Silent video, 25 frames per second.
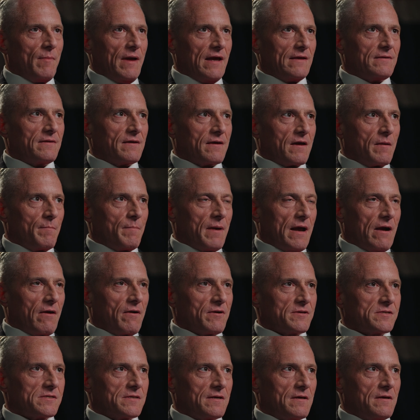make the
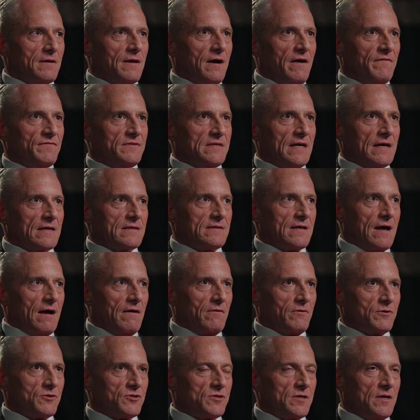comparison of
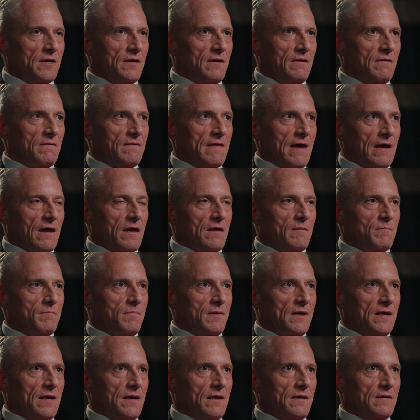technology that can
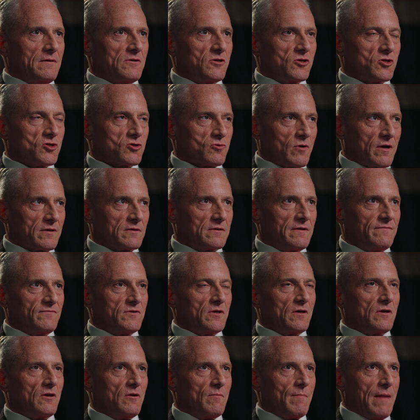be destructive to
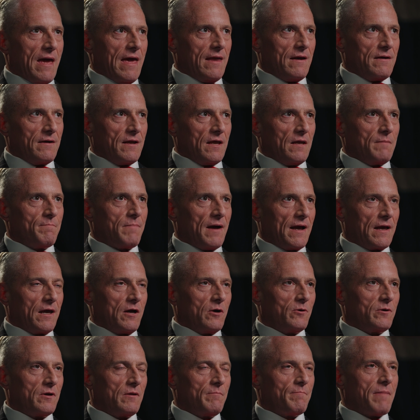humanity by
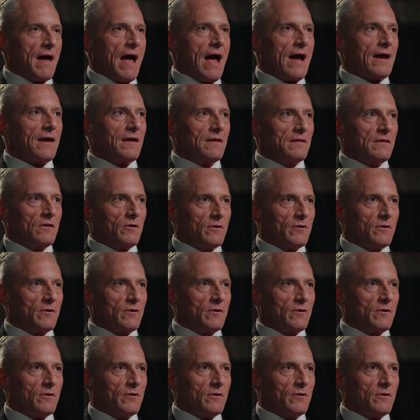going back and